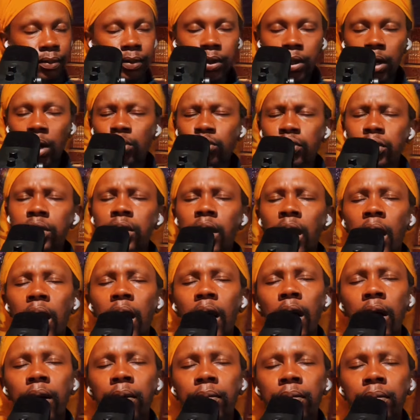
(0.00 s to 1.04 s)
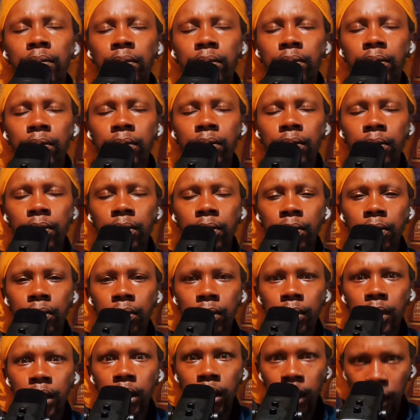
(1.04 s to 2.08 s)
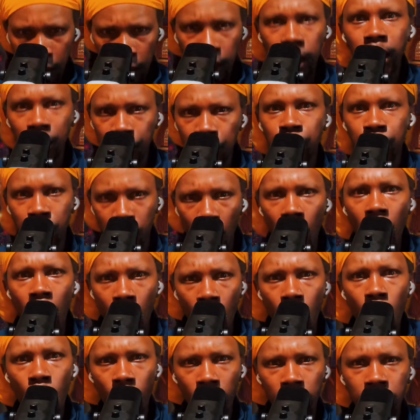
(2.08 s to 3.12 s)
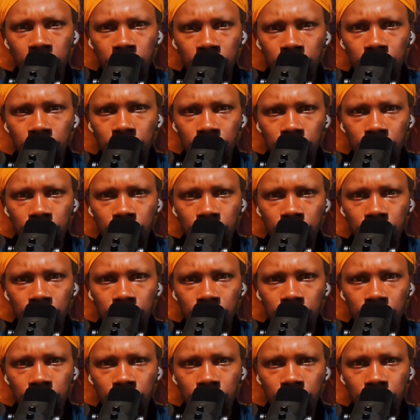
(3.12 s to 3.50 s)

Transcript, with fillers: Don't stop. Keep going.